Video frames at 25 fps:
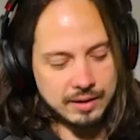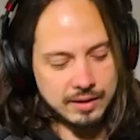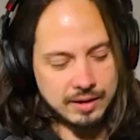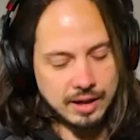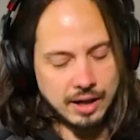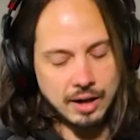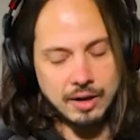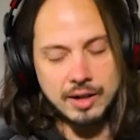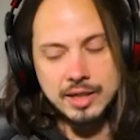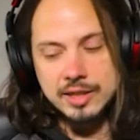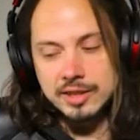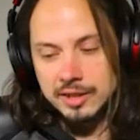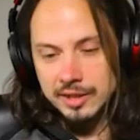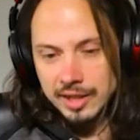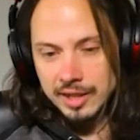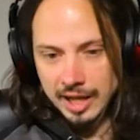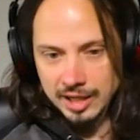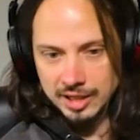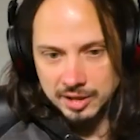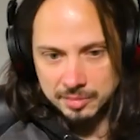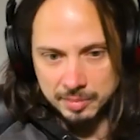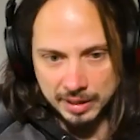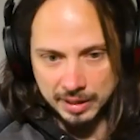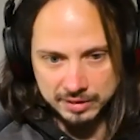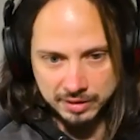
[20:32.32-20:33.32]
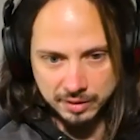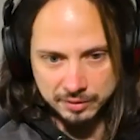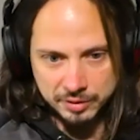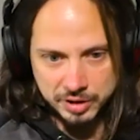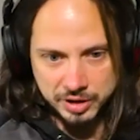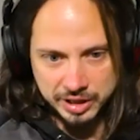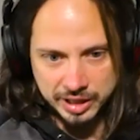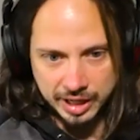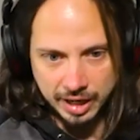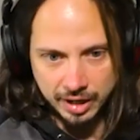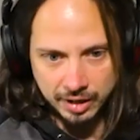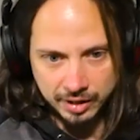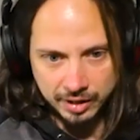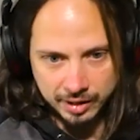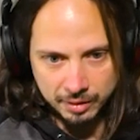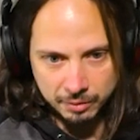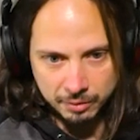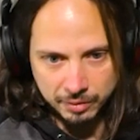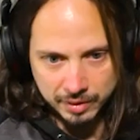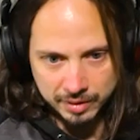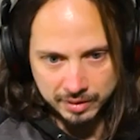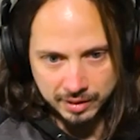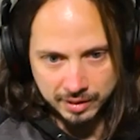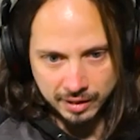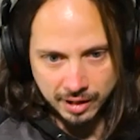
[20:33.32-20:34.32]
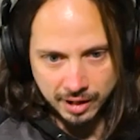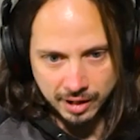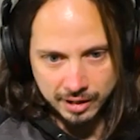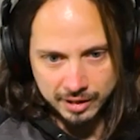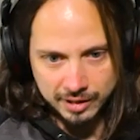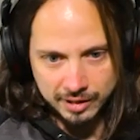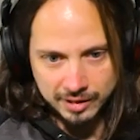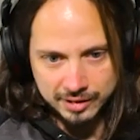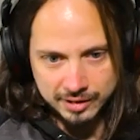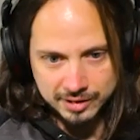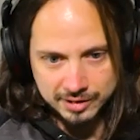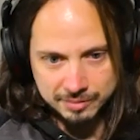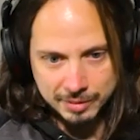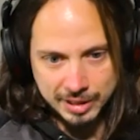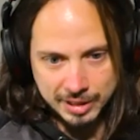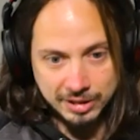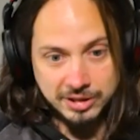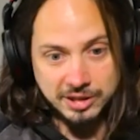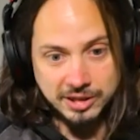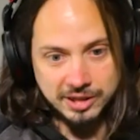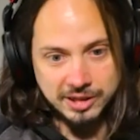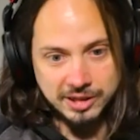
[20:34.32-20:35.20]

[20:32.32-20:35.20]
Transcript: there is an aspect of sharing it with an audience because